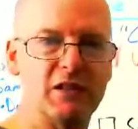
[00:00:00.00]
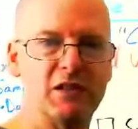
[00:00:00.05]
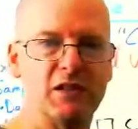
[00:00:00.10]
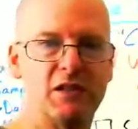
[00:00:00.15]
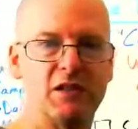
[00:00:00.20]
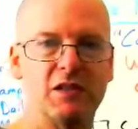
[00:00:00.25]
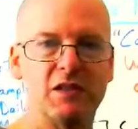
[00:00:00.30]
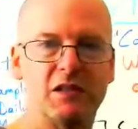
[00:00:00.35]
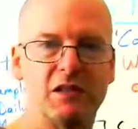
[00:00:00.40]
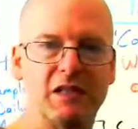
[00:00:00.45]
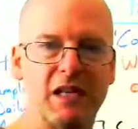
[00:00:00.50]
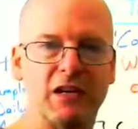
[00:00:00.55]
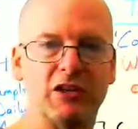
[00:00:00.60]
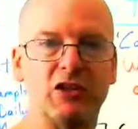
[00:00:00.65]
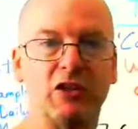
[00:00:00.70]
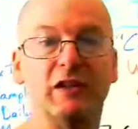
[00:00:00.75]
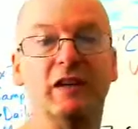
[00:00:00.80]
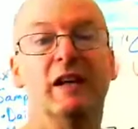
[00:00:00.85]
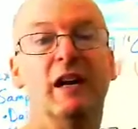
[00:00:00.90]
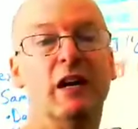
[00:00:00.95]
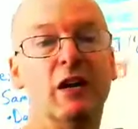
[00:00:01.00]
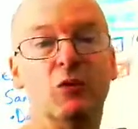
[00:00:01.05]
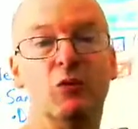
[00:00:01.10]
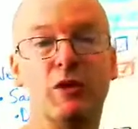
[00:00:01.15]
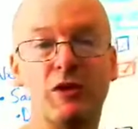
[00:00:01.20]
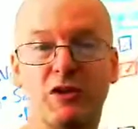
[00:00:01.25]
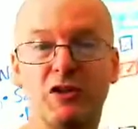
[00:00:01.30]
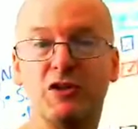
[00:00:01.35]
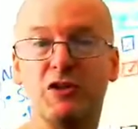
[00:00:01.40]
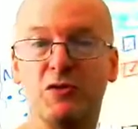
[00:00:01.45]
session
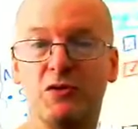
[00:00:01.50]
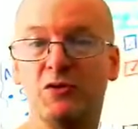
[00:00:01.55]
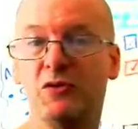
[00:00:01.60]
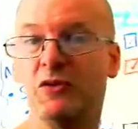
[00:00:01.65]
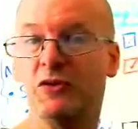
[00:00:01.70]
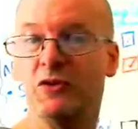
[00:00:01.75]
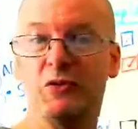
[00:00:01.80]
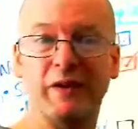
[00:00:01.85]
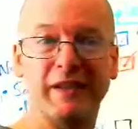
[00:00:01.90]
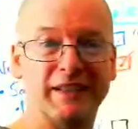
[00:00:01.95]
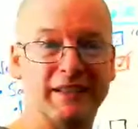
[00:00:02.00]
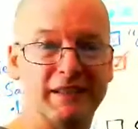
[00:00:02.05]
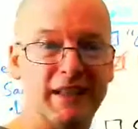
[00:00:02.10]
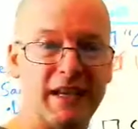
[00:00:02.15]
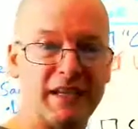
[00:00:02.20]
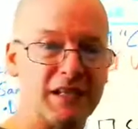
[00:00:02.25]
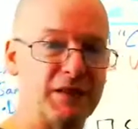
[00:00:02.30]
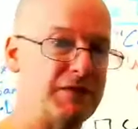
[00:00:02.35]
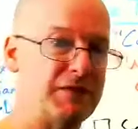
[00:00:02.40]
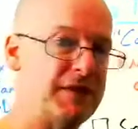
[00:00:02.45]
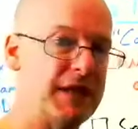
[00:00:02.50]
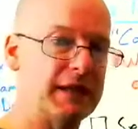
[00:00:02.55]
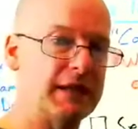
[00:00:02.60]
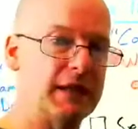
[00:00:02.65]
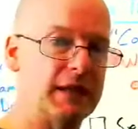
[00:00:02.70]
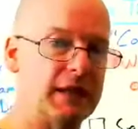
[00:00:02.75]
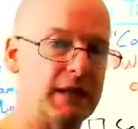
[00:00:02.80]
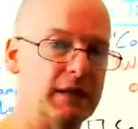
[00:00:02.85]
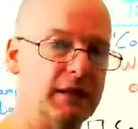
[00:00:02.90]
where the students are doing lots of thinking.